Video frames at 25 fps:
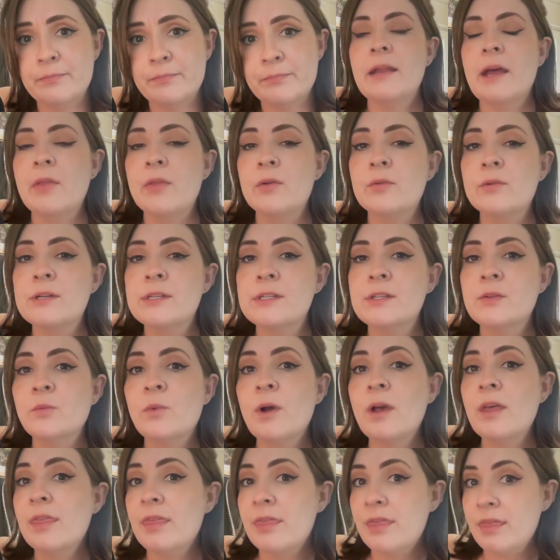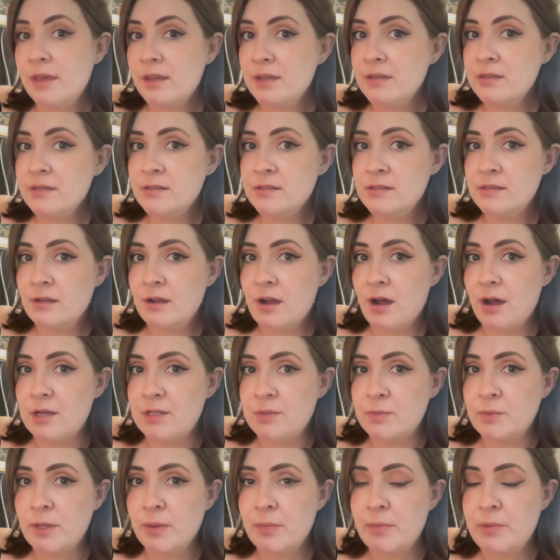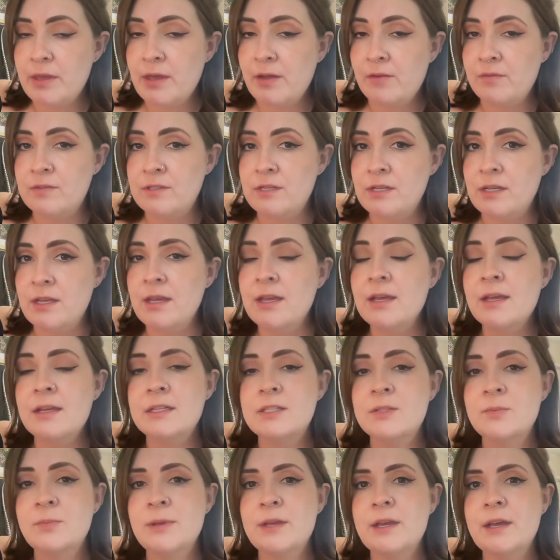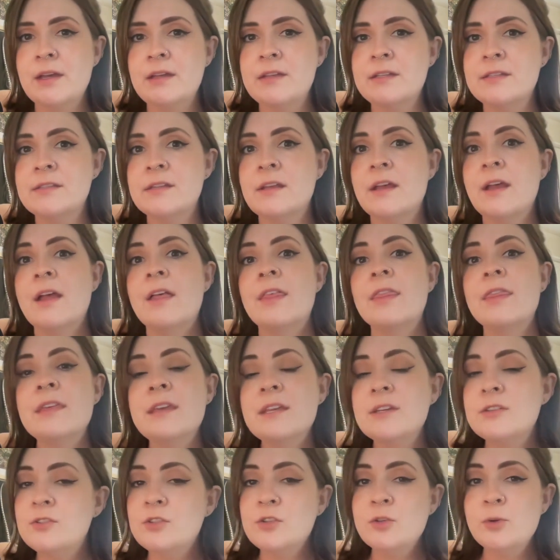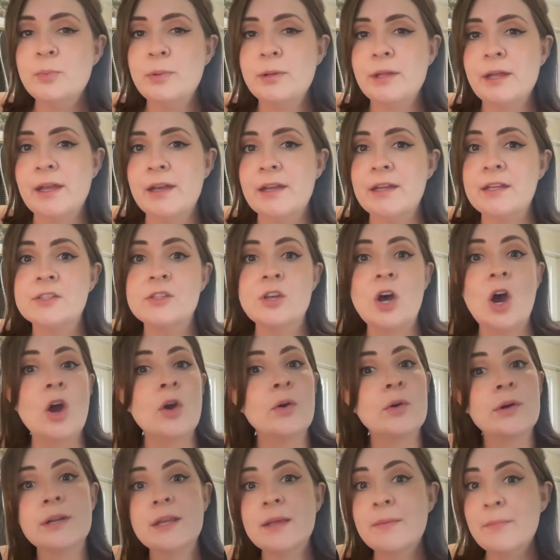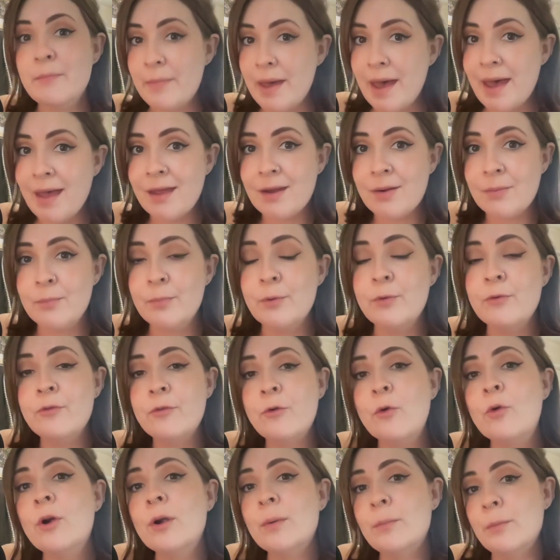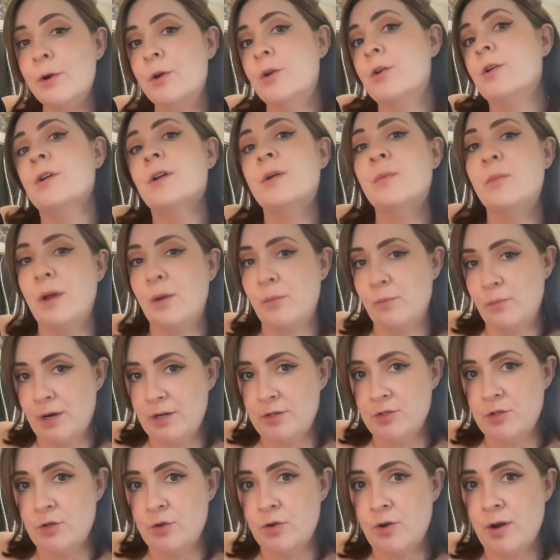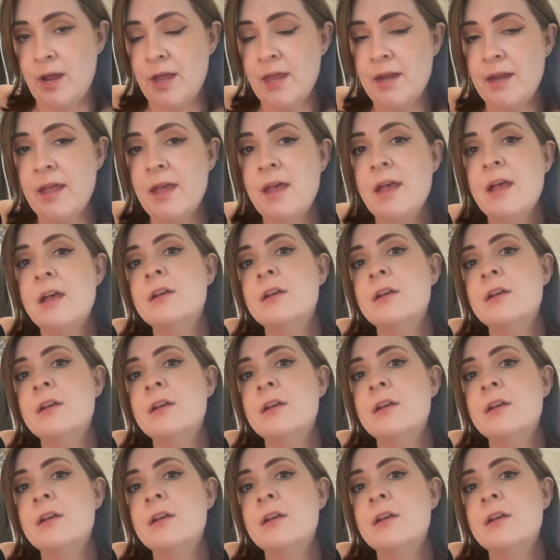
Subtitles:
Now, the reason why this is a cosmic BFD is because these two planets already met before Mercury went retrograde.